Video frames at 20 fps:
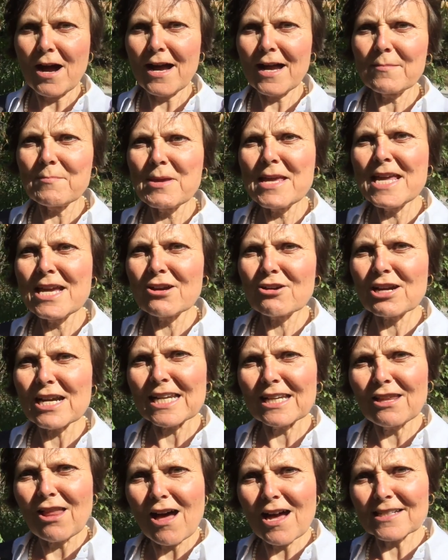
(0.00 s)
I'm
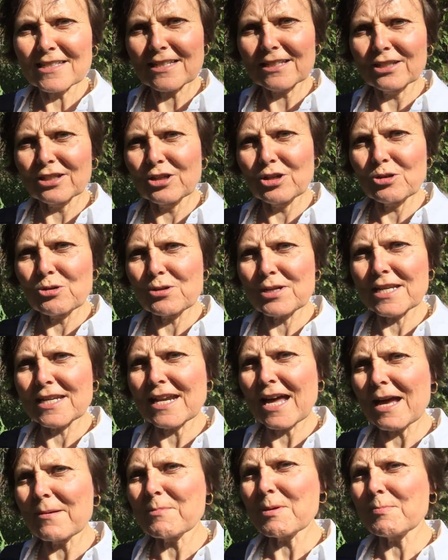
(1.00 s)
here at Lost Lagoon
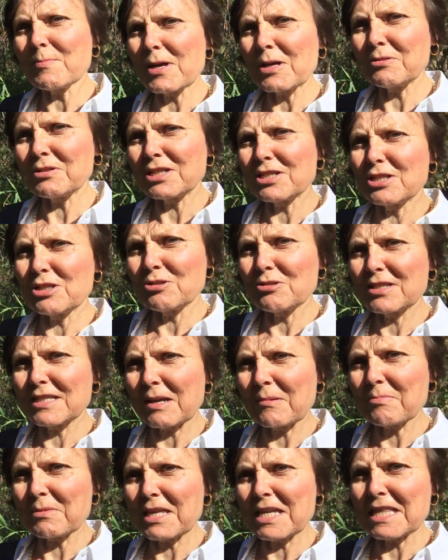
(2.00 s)
and I'm about to do
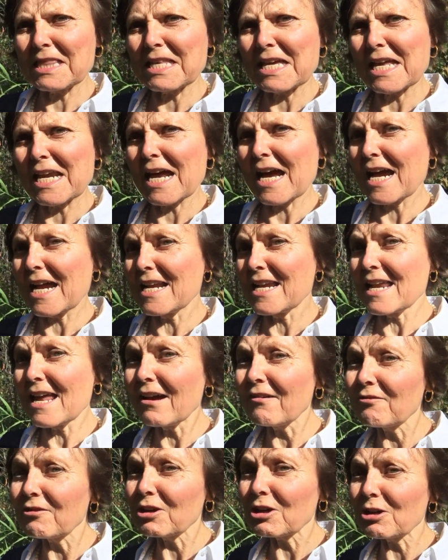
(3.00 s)
something that I
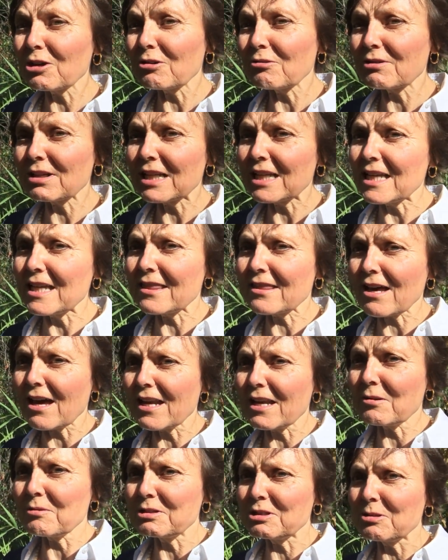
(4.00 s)
never really
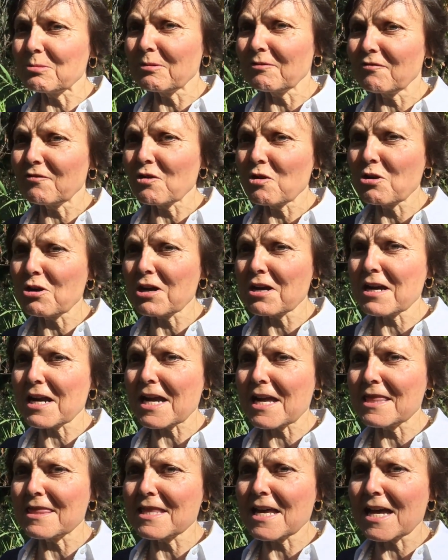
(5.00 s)
thought I would do
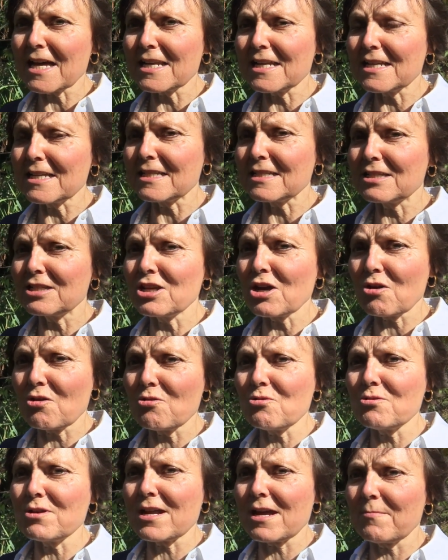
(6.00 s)
before, and that is
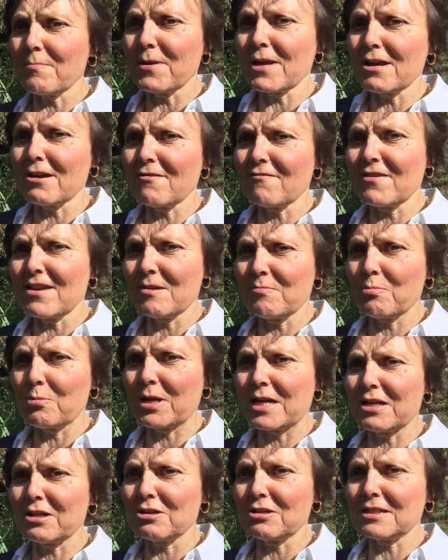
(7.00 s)
don a pair of
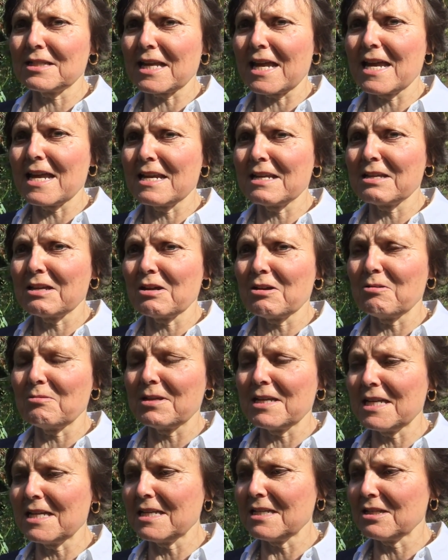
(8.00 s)
hip waders and
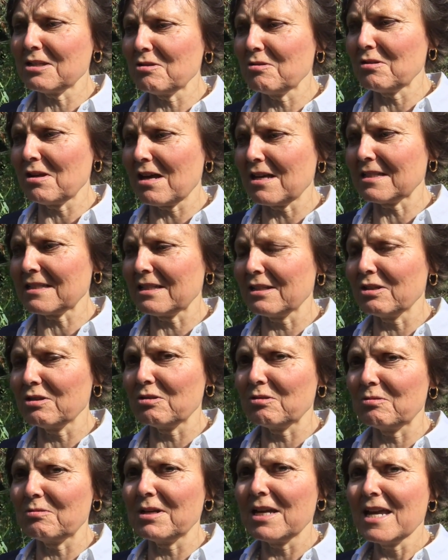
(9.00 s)
go into Lost
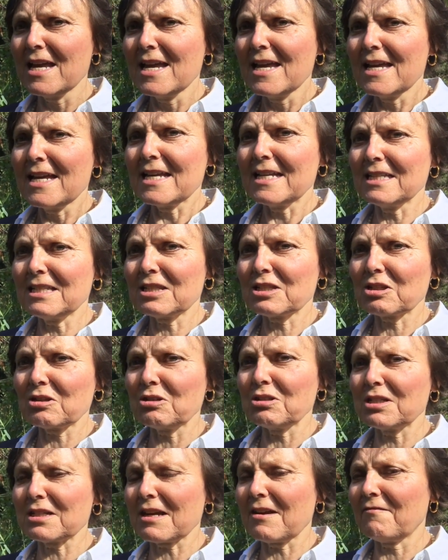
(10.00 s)
Lagoon in
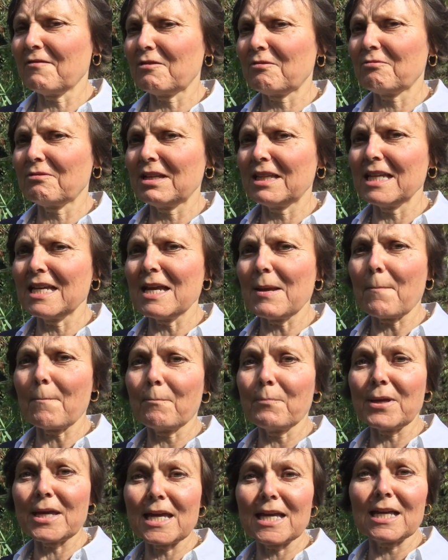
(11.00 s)
search of a really
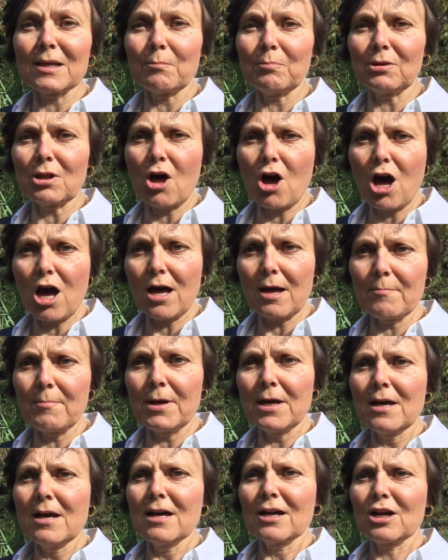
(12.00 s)
big
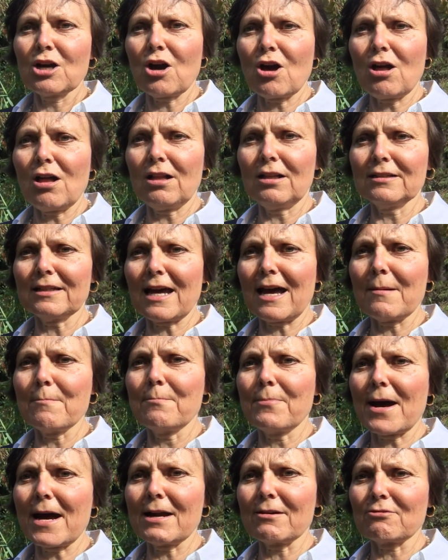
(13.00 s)
blob called
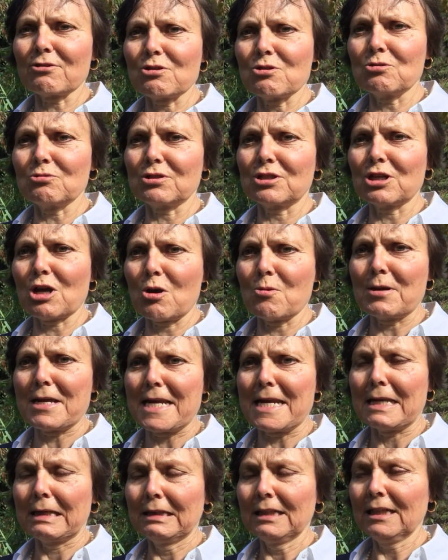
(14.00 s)
a birozoan.